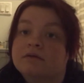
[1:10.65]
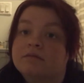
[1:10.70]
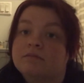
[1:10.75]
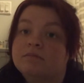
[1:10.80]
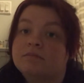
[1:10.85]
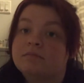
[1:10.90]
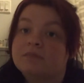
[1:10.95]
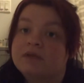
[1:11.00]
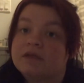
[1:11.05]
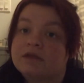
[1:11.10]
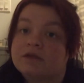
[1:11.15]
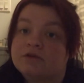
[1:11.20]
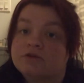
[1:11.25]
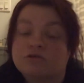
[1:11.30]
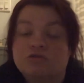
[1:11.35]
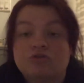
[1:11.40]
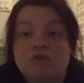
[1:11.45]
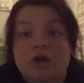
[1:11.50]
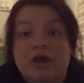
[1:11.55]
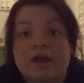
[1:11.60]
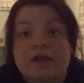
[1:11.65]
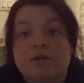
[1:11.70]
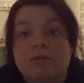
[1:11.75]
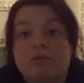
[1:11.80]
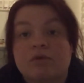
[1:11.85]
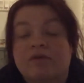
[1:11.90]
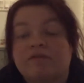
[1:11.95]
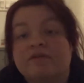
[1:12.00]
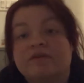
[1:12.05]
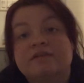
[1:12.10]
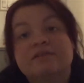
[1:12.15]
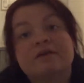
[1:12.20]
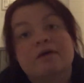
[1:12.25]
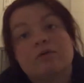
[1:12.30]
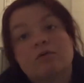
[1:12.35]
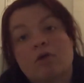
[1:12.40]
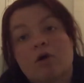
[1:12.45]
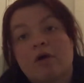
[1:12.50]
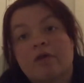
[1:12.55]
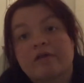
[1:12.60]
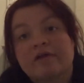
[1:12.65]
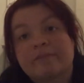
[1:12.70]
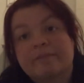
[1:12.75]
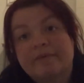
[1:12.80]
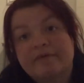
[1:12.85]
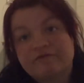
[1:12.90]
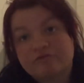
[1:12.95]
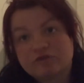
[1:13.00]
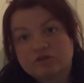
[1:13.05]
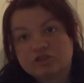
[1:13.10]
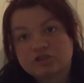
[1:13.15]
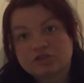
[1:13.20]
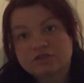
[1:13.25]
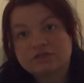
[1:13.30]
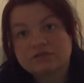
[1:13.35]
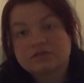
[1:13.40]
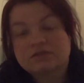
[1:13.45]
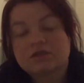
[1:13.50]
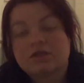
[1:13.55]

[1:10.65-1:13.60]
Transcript: me to try one of his alcoholic beverages.